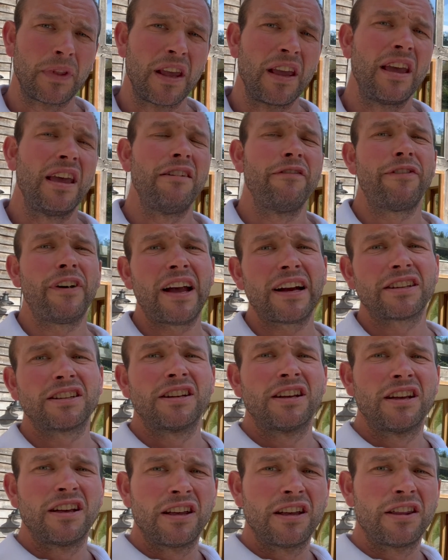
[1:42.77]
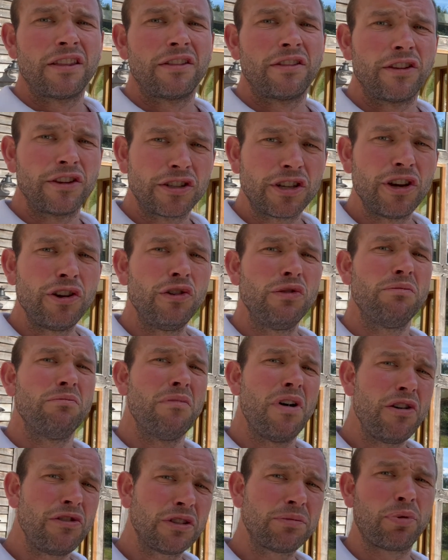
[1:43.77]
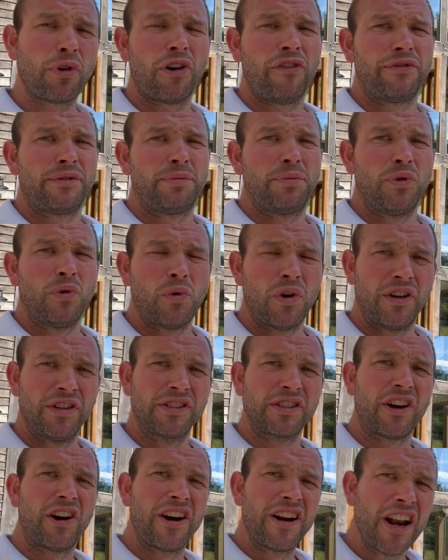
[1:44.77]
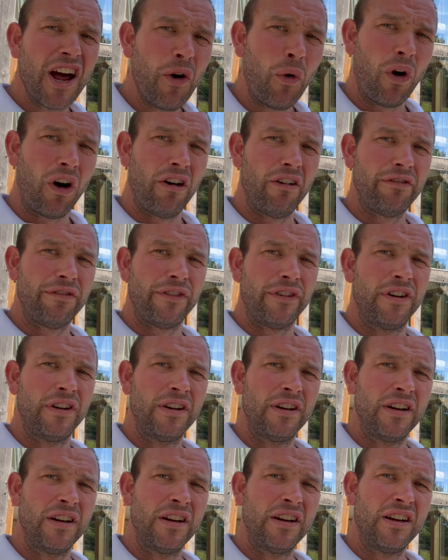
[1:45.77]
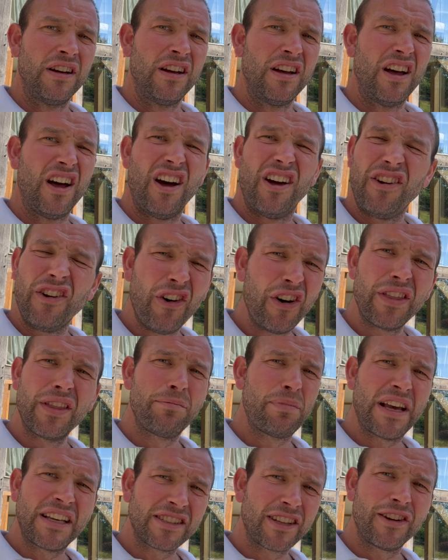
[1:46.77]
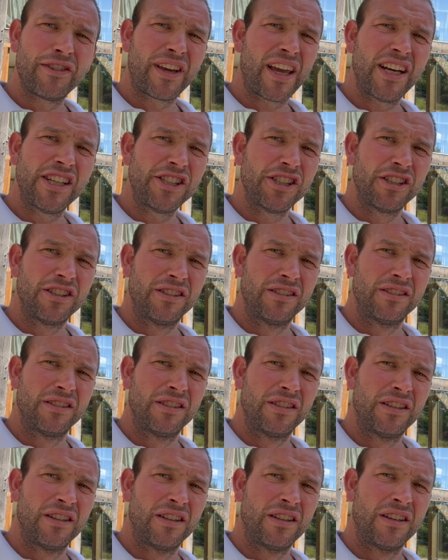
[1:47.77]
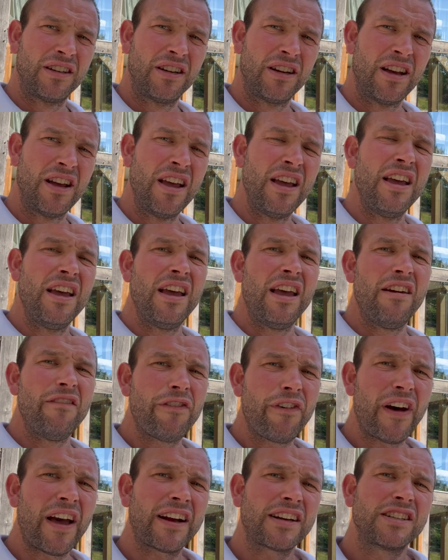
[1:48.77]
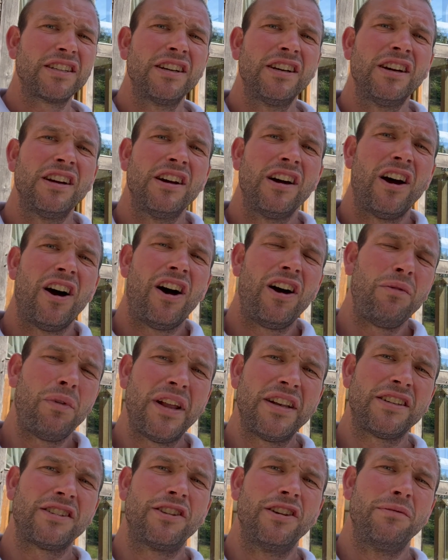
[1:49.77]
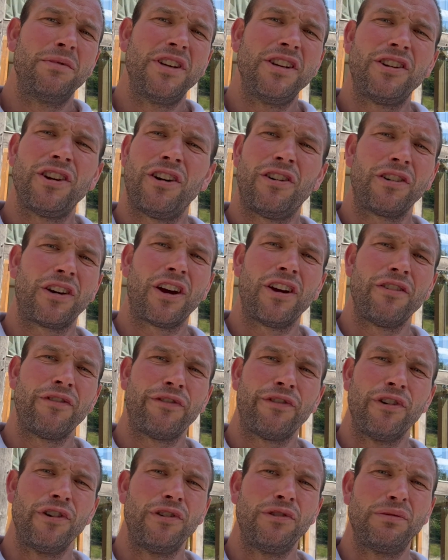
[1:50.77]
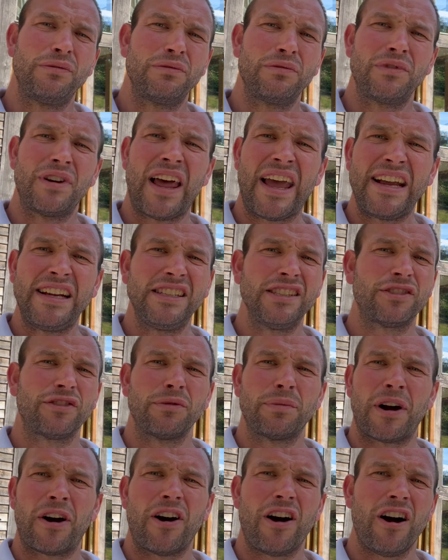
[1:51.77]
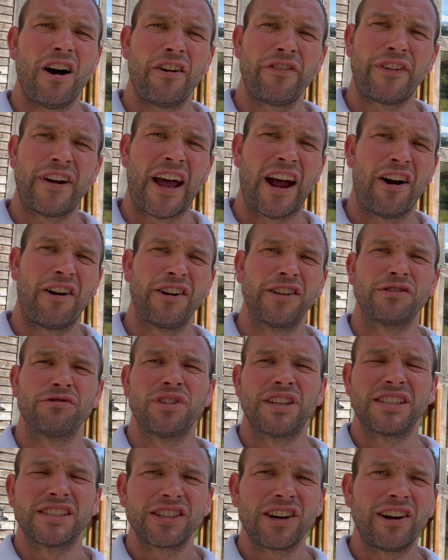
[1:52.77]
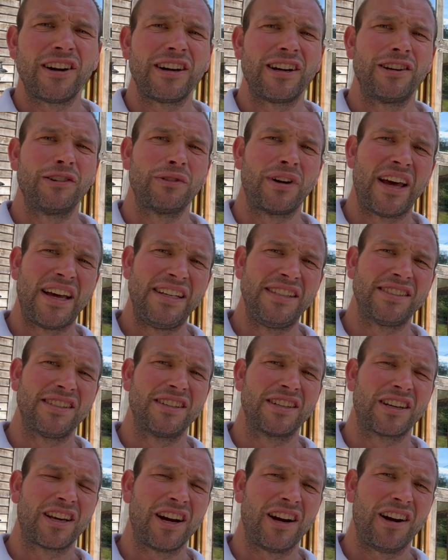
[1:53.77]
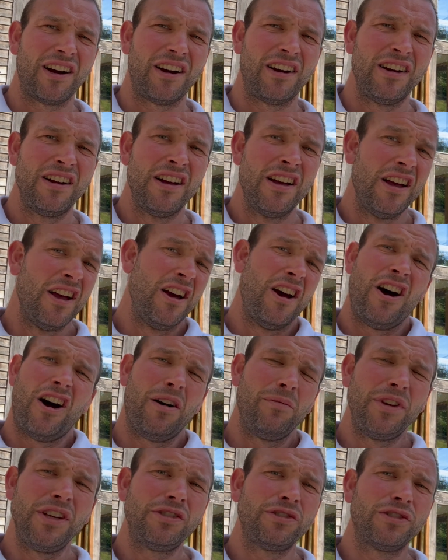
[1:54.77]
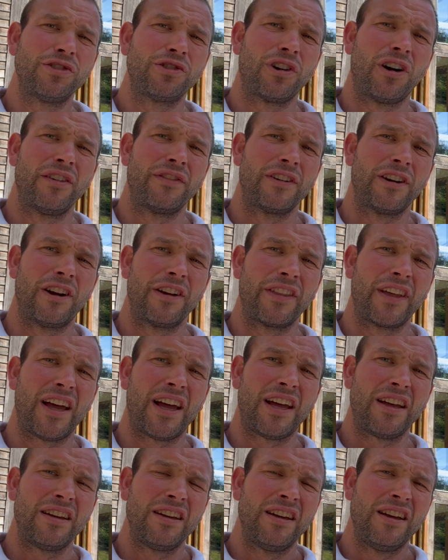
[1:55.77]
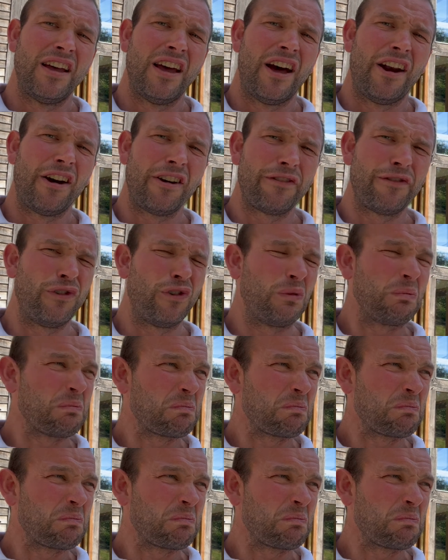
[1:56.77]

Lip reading: in fact, the two most profitable ones I know of are not in the best location. In fact, I went to them and you got to go through lanes for about half an hour, and it's really tight little lanes in the car. I'm used to driving like that, and I thought,